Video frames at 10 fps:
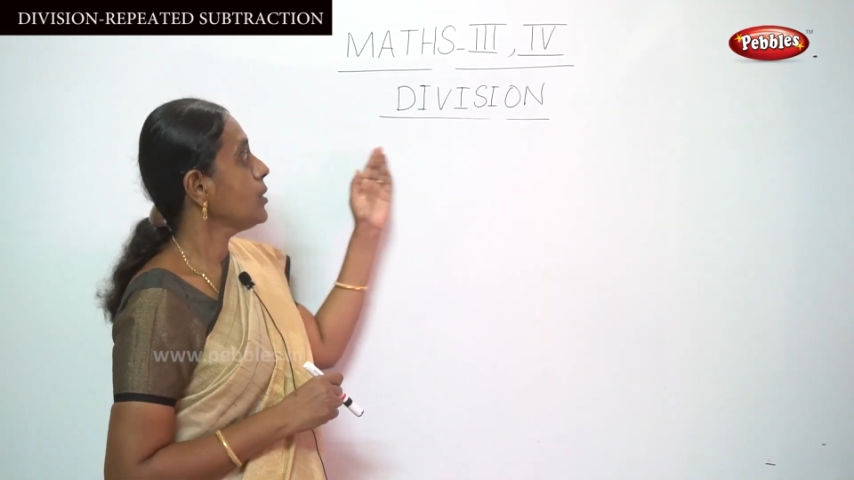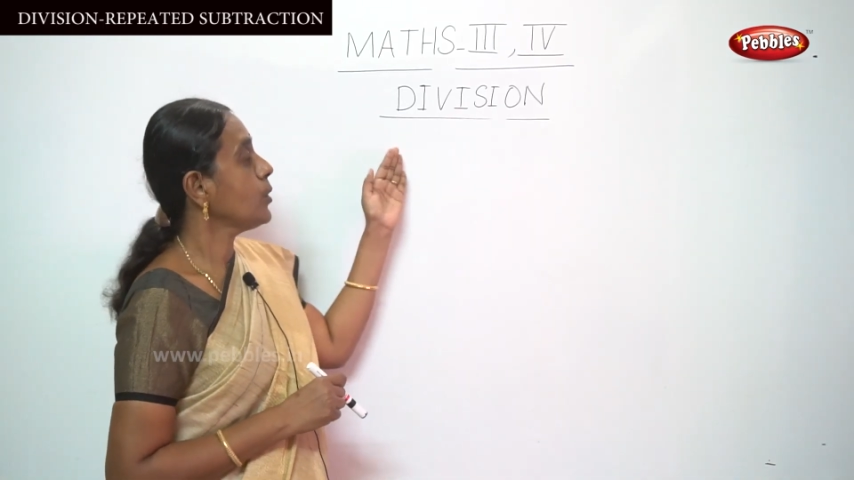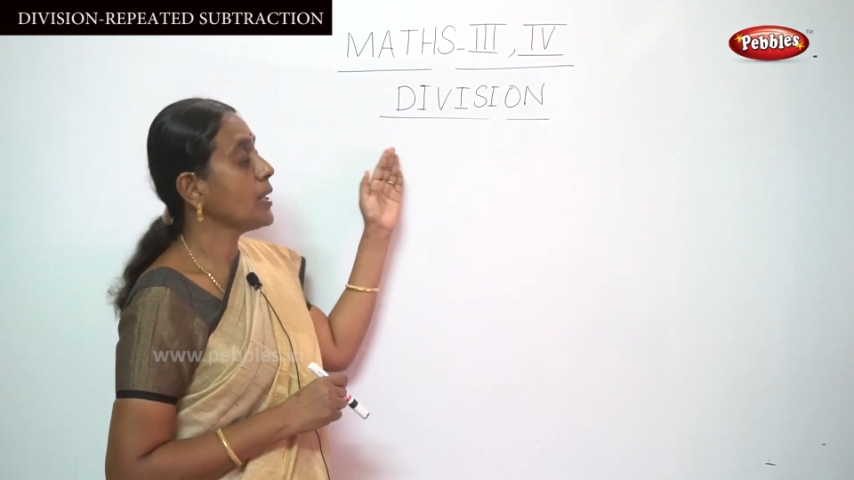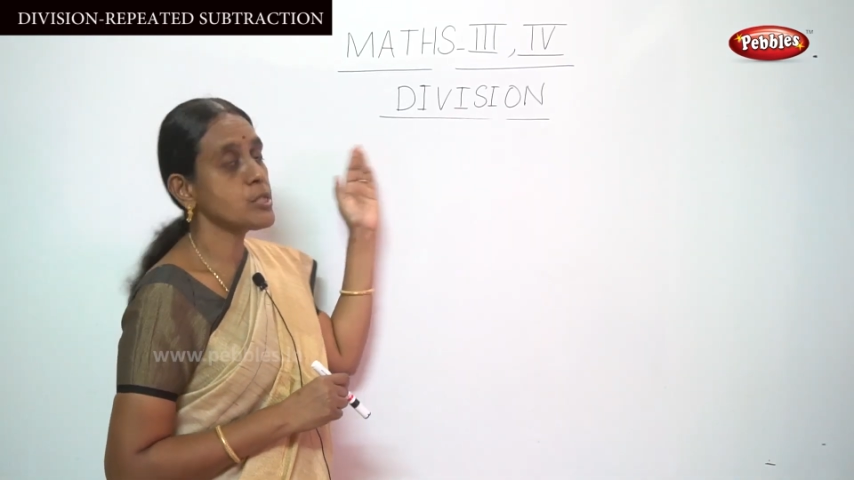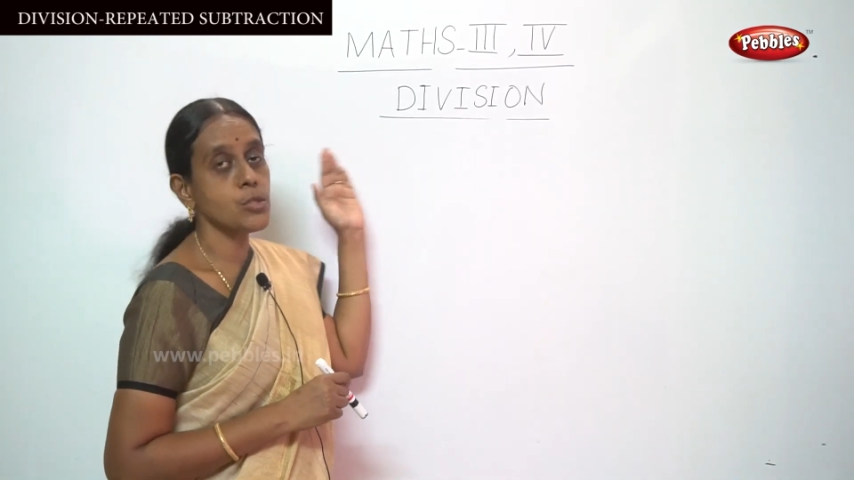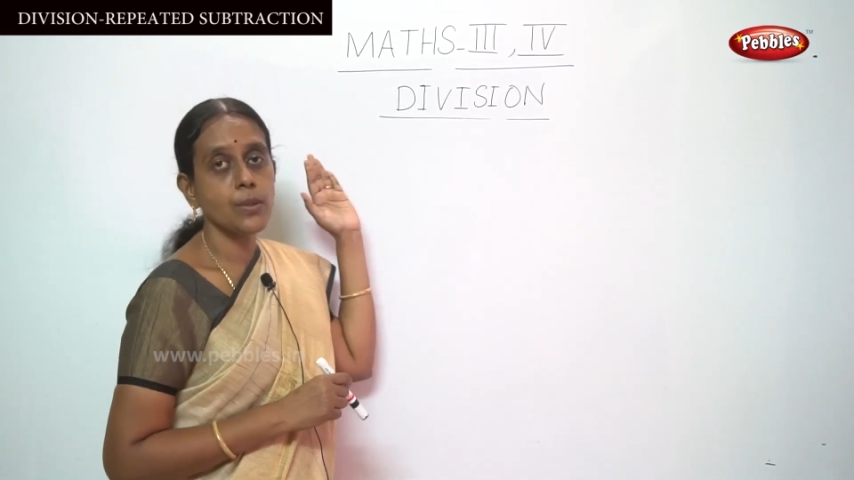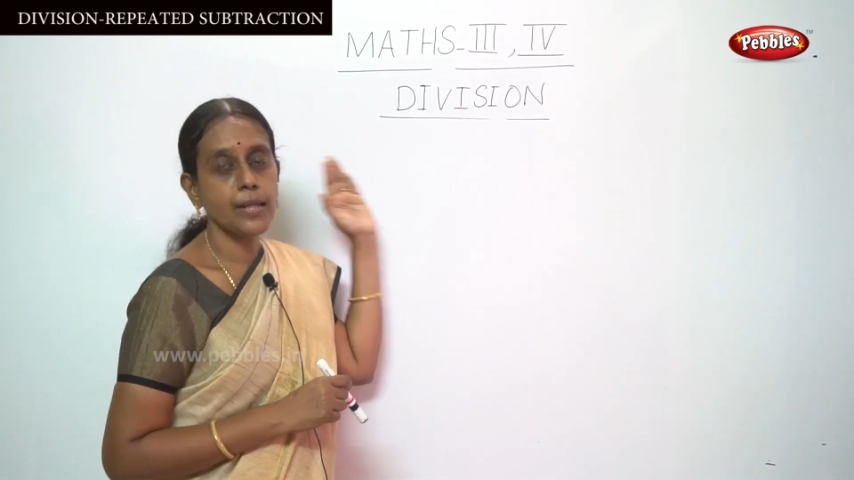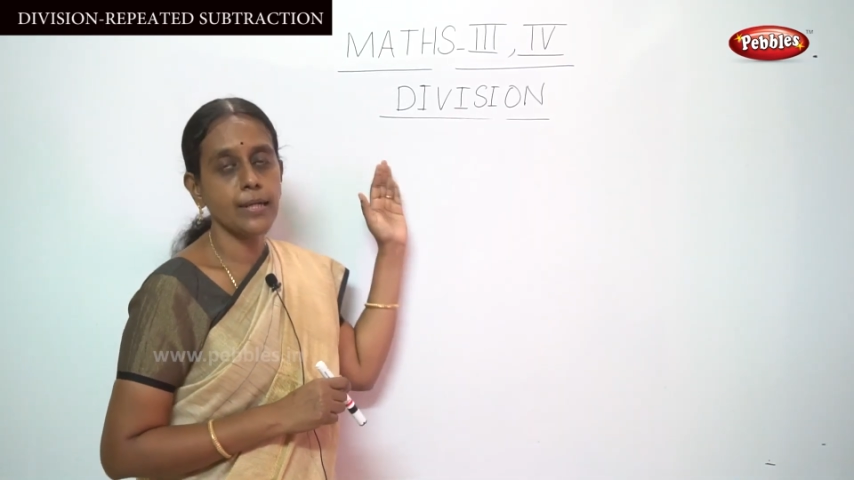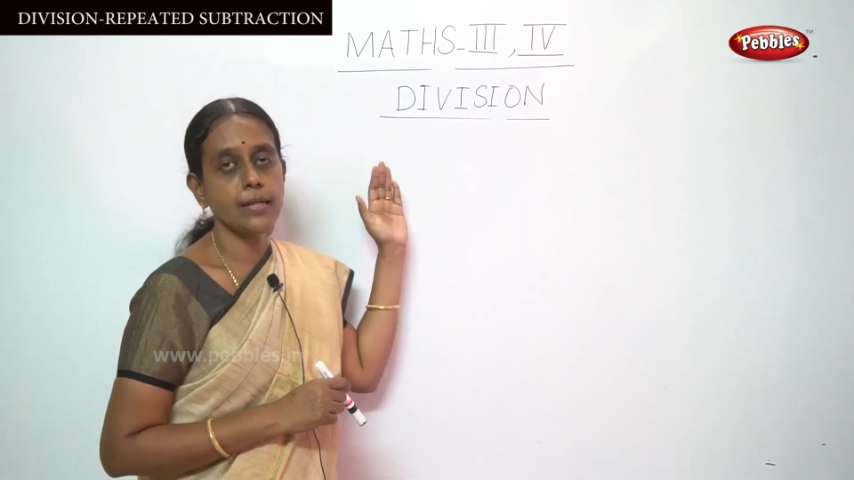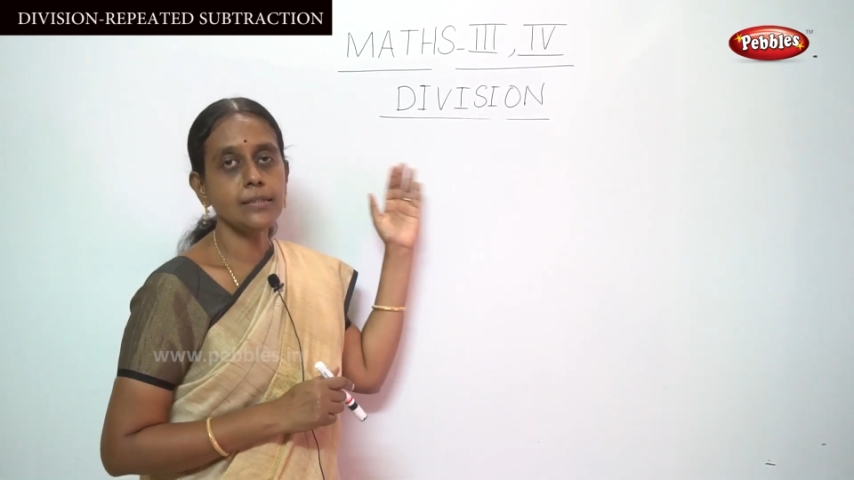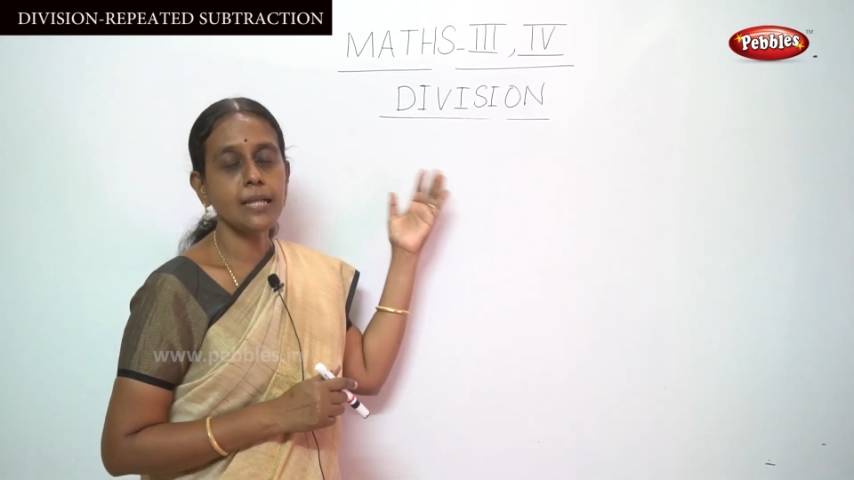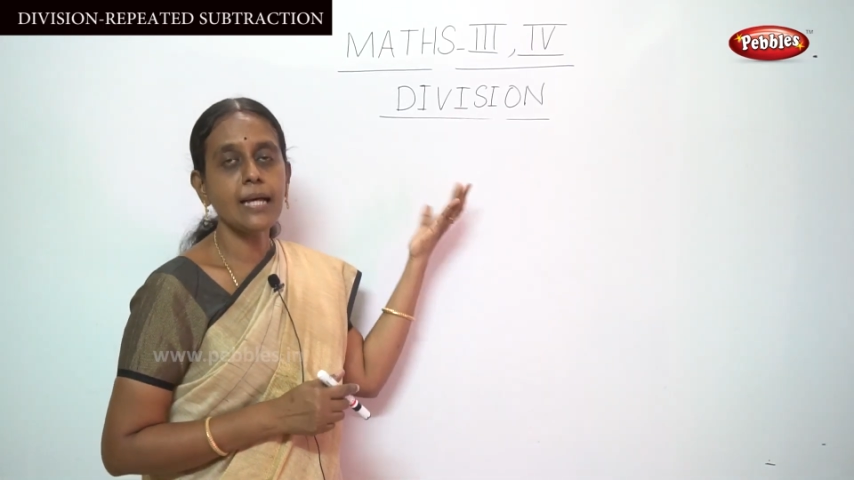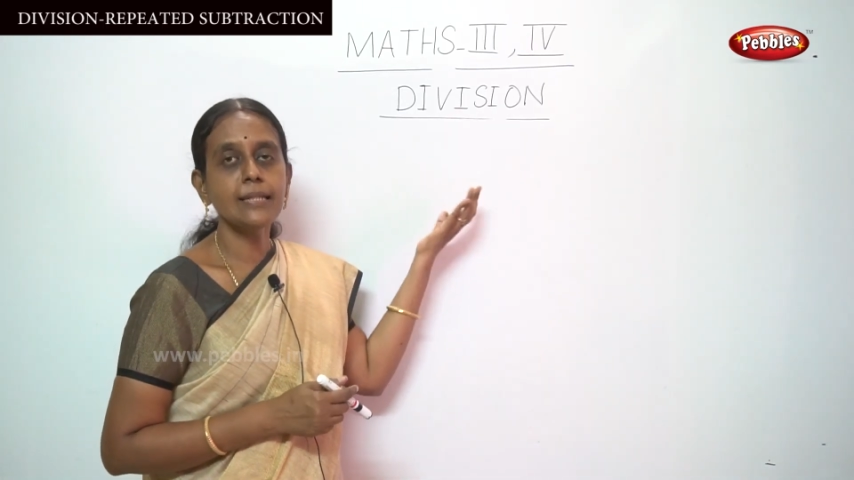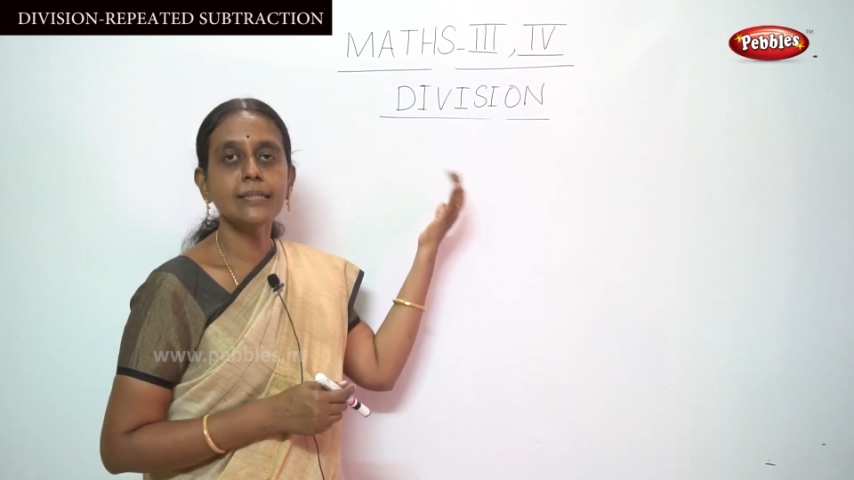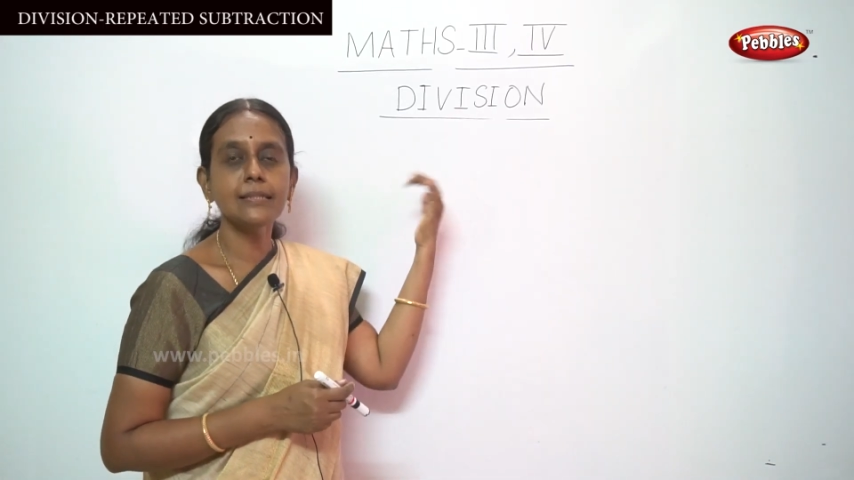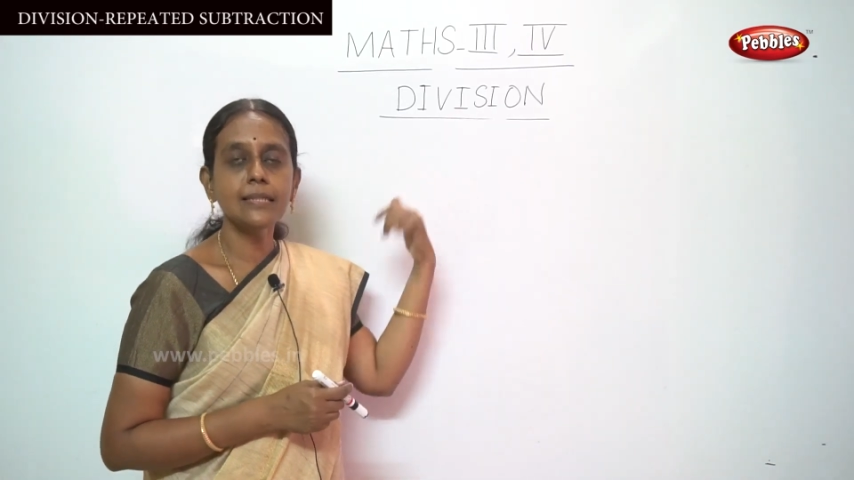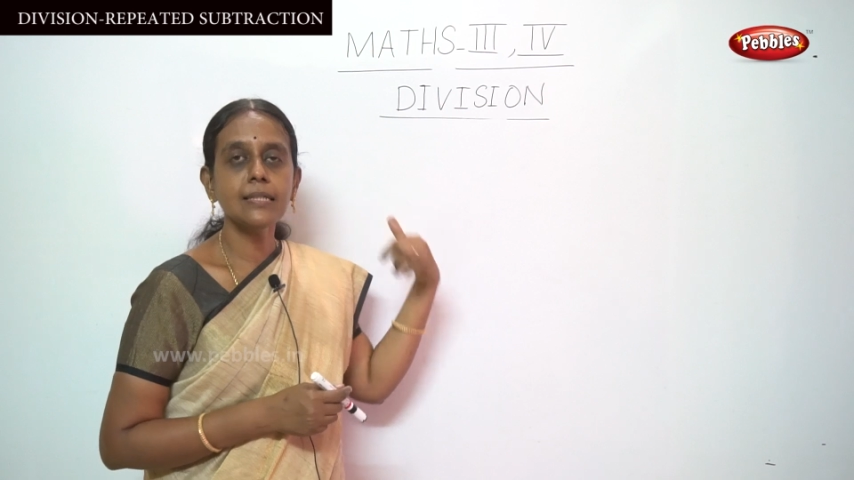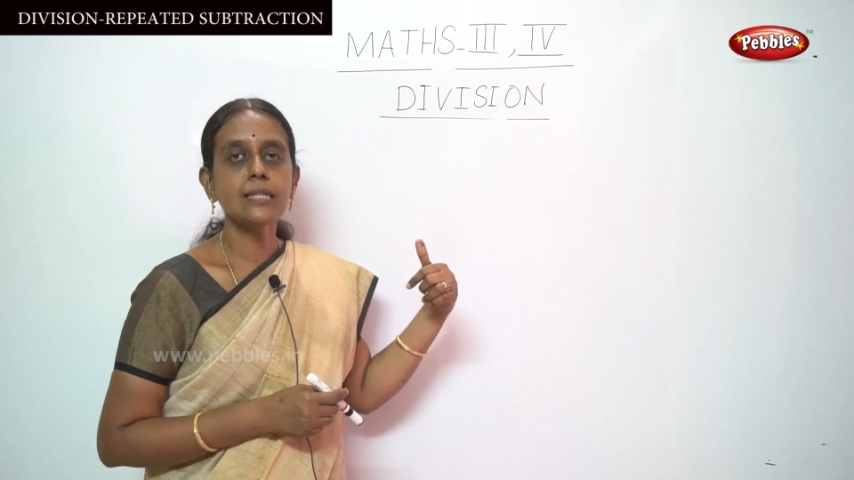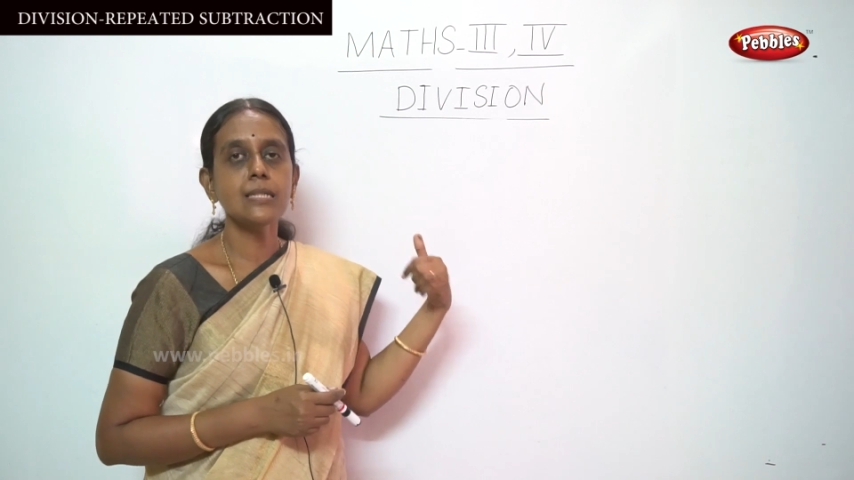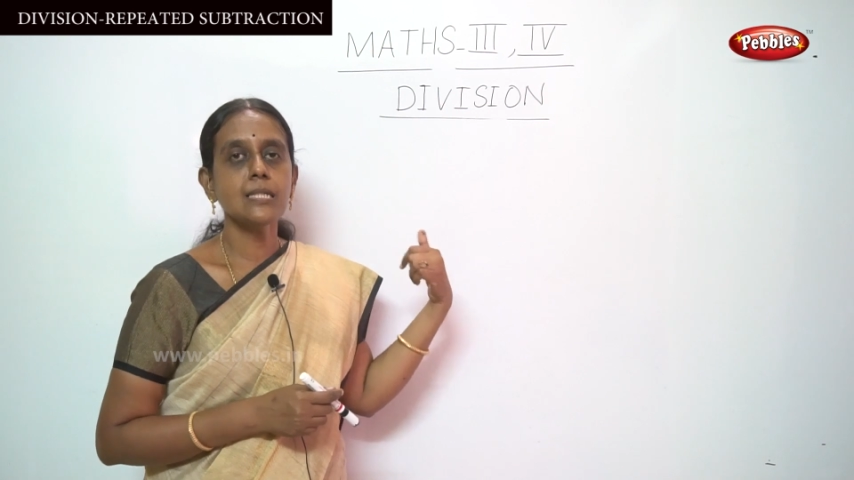going to learn another